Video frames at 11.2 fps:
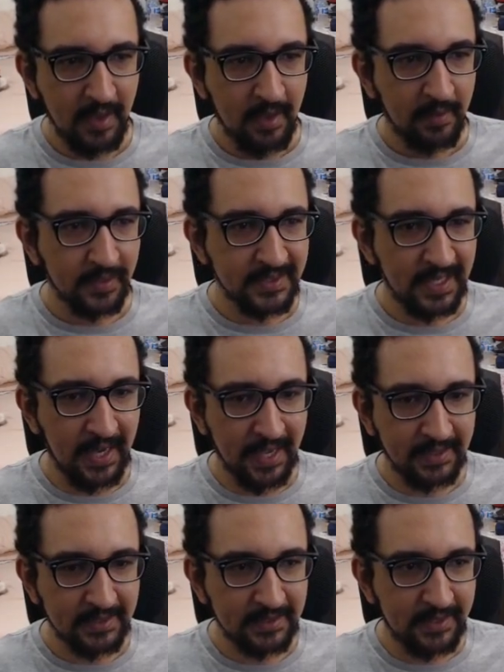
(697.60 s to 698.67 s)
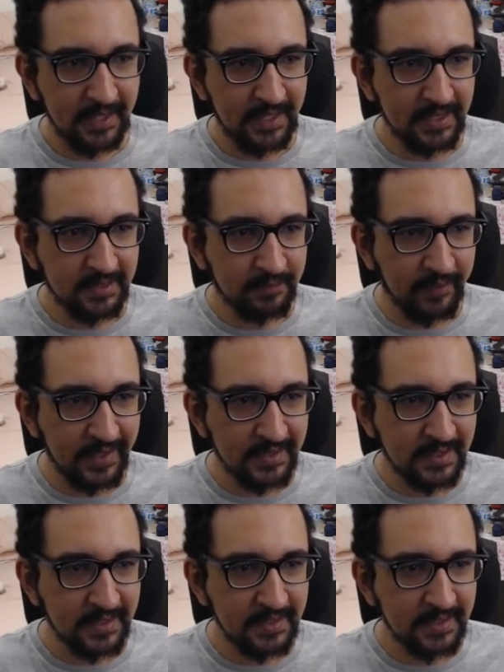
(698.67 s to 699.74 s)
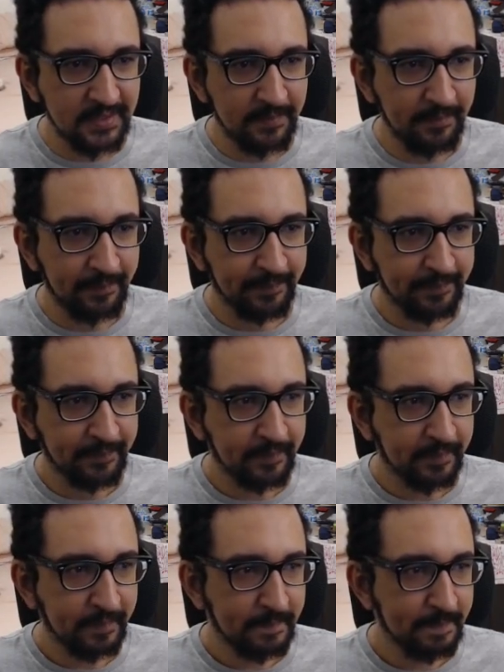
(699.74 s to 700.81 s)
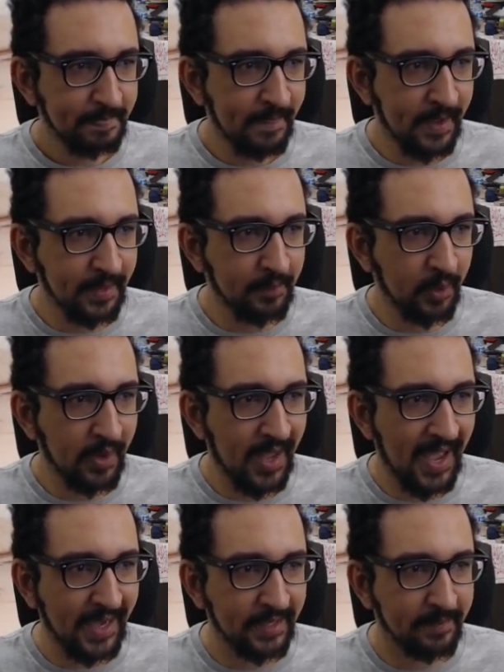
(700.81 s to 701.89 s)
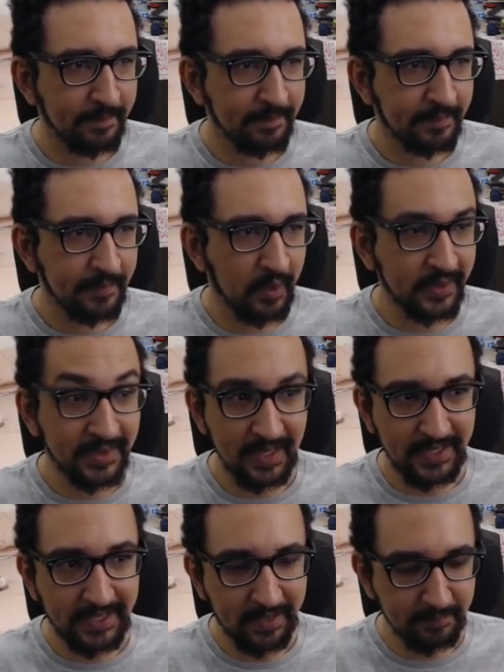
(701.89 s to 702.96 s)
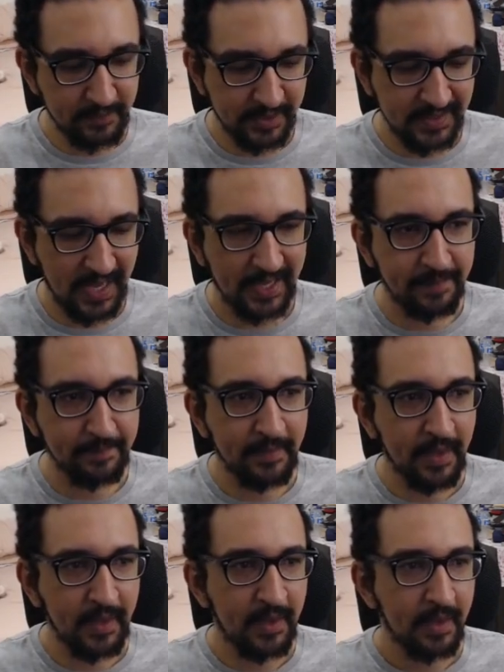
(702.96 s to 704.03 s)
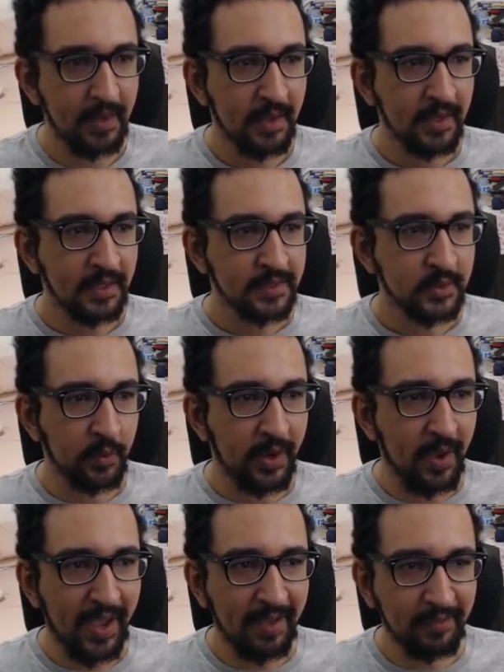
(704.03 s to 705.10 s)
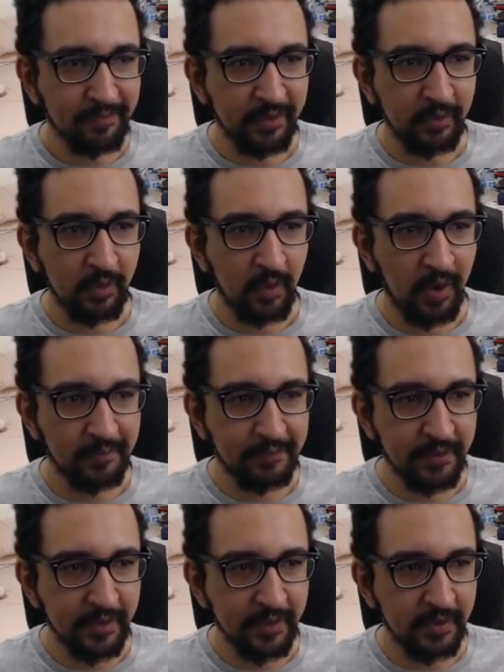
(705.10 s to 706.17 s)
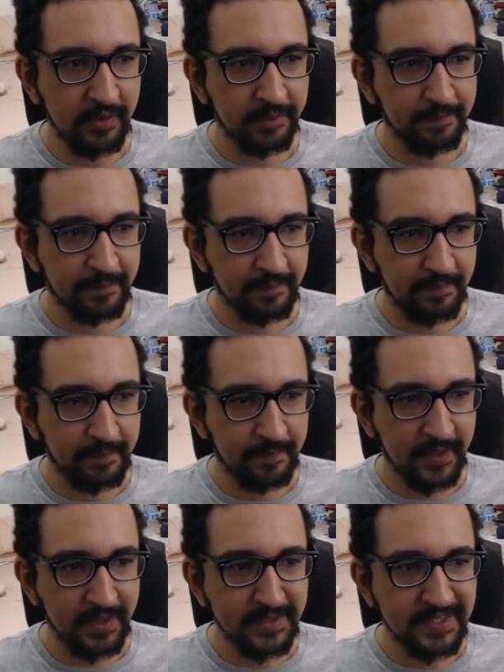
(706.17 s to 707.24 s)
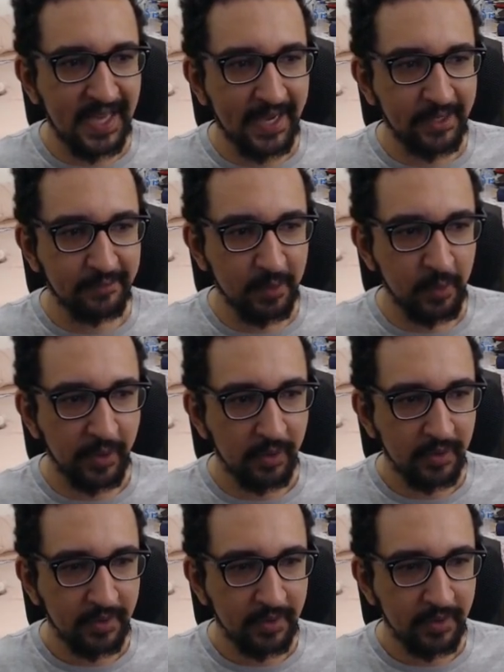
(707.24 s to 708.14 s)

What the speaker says: I'm gonna select these faces, and I'm gonna hide them. Not delete them, just hide them. So now I have a view of the inside of the wheel.